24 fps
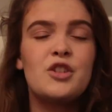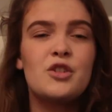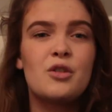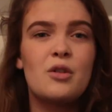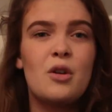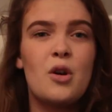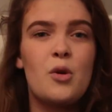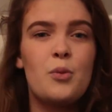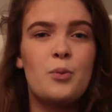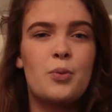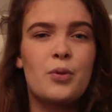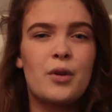your
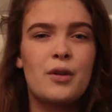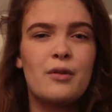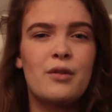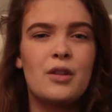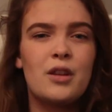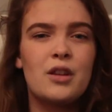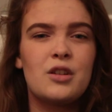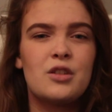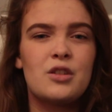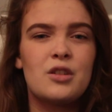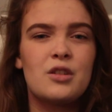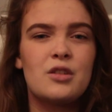own
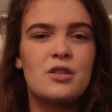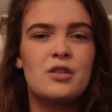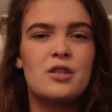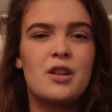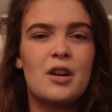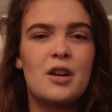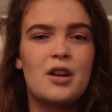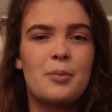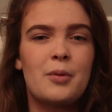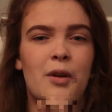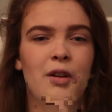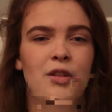privileges and
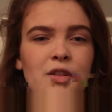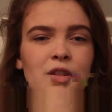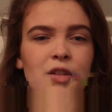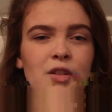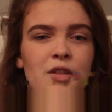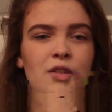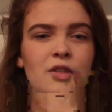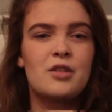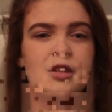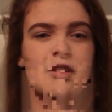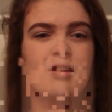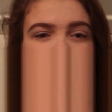
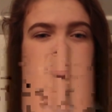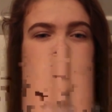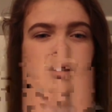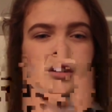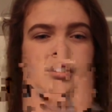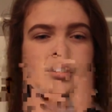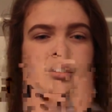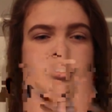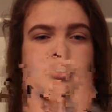oppressions and start a